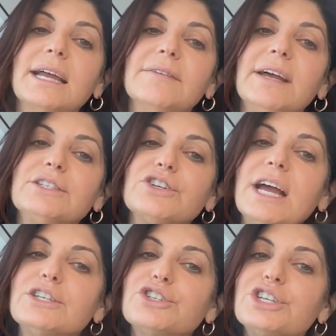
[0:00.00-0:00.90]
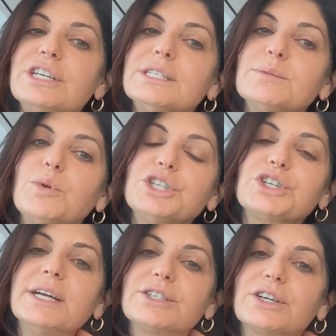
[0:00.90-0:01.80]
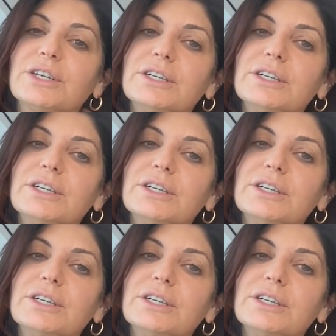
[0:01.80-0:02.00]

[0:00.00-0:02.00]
lack of estrogen is moisturizer.